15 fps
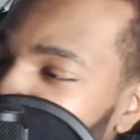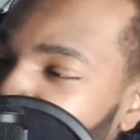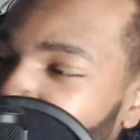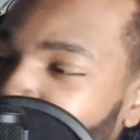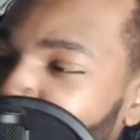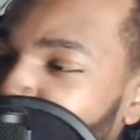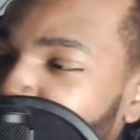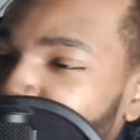
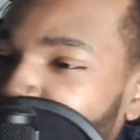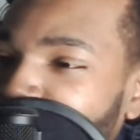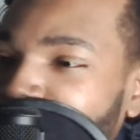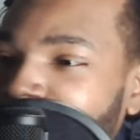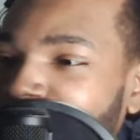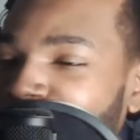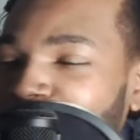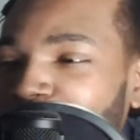TVP
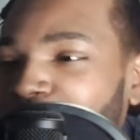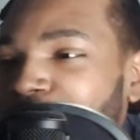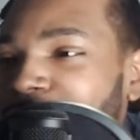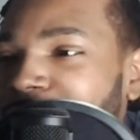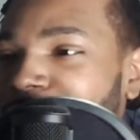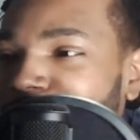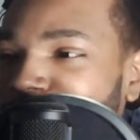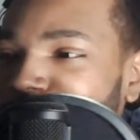weekend. If you was
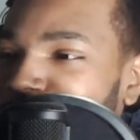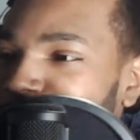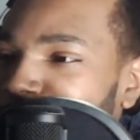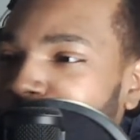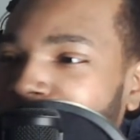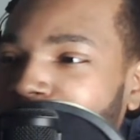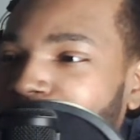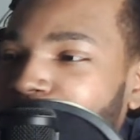here to talk
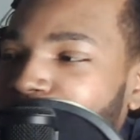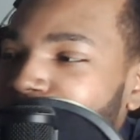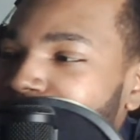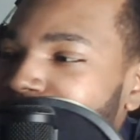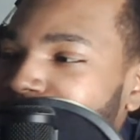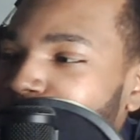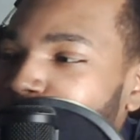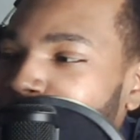about
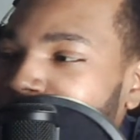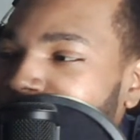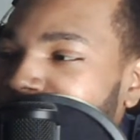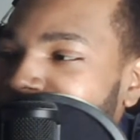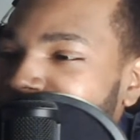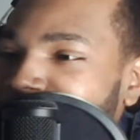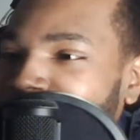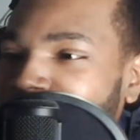the main
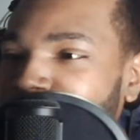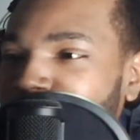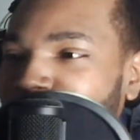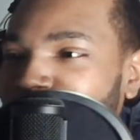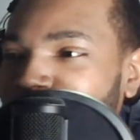title,